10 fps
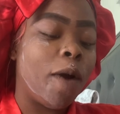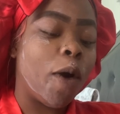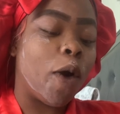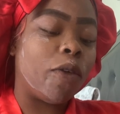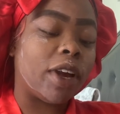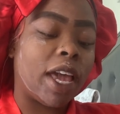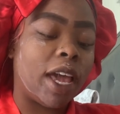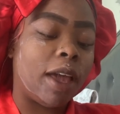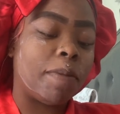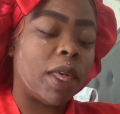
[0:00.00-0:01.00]

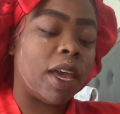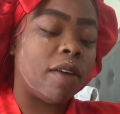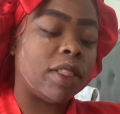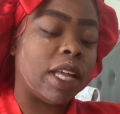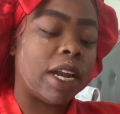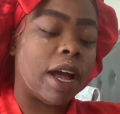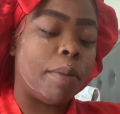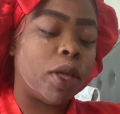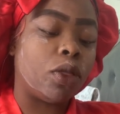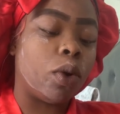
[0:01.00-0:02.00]
overcame and everything that I've
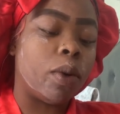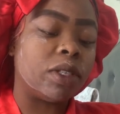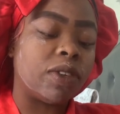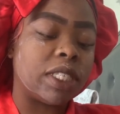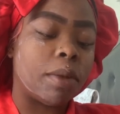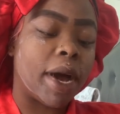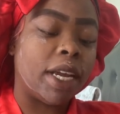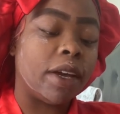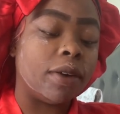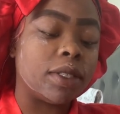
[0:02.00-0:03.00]
been through. It was for
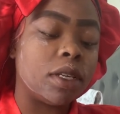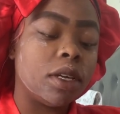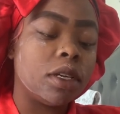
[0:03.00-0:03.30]
somebody else.